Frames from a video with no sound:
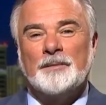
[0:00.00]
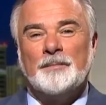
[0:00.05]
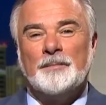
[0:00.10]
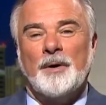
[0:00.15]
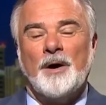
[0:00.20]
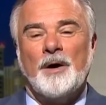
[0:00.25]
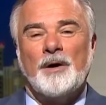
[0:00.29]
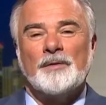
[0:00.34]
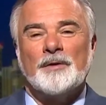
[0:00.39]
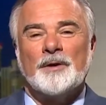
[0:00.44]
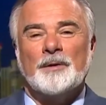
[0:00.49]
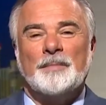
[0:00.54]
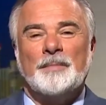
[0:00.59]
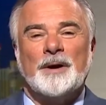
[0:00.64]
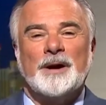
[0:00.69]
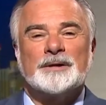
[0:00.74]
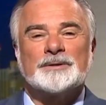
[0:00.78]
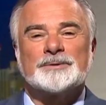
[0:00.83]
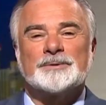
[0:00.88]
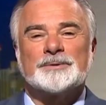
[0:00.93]
Paul the
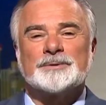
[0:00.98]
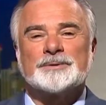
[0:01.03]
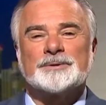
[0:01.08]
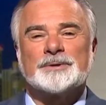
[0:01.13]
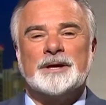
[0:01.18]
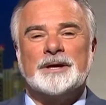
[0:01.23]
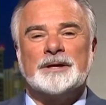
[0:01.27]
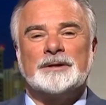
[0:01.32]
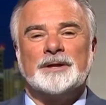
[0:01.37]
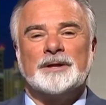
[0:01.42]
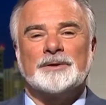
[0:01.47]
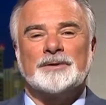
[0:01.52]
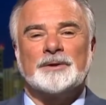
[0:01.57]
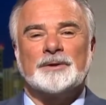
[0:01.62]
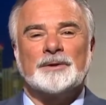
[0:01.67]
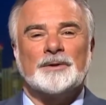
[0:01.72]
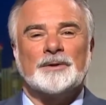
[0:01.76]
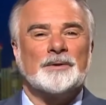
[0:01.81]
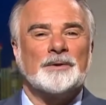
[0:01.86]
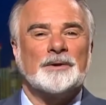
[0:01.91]
Apostle said that
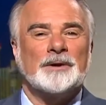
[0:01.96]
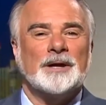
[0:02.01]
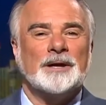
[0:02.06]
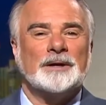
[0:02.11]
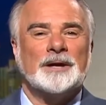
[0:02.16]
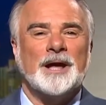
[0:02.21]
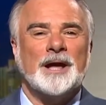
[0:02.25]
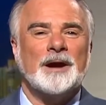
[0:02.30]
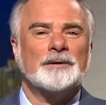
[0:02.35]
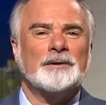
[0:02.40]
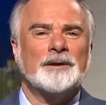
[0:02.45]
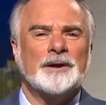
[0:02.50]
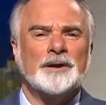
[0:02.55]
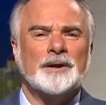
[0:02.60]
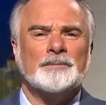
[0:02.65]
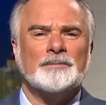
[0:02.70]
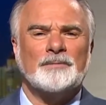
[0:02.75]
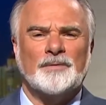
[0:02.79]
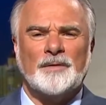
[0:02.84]
the Lord had counted him